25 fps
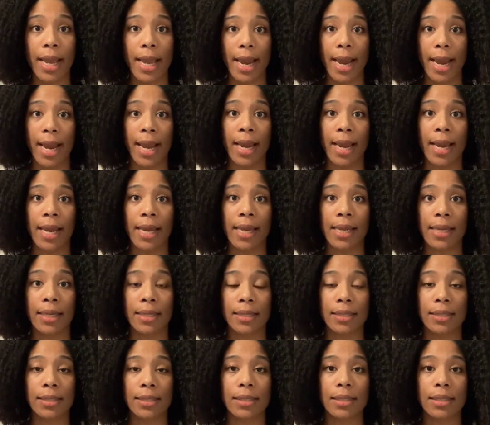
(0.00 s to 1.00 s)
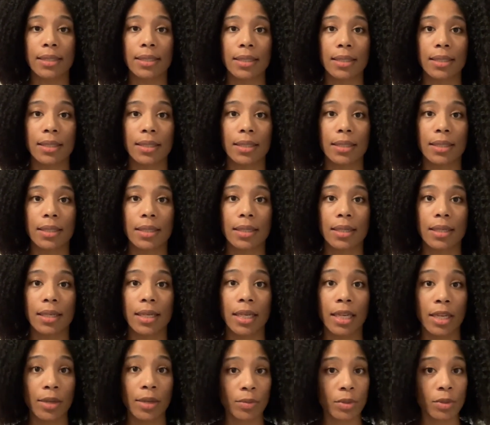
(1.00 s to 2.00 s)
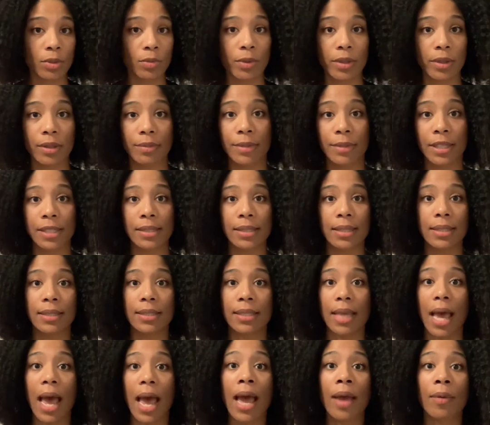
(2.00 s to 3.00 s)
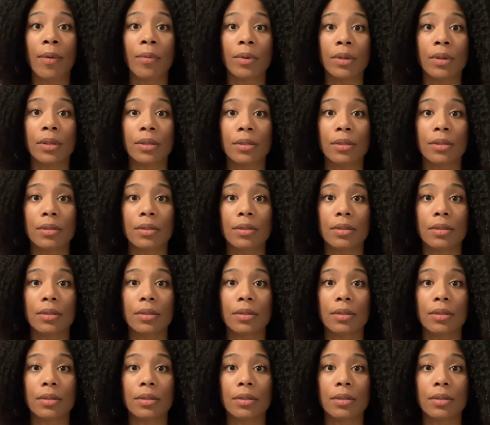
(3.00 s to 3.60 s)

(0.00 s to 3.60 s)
and he was with me since I was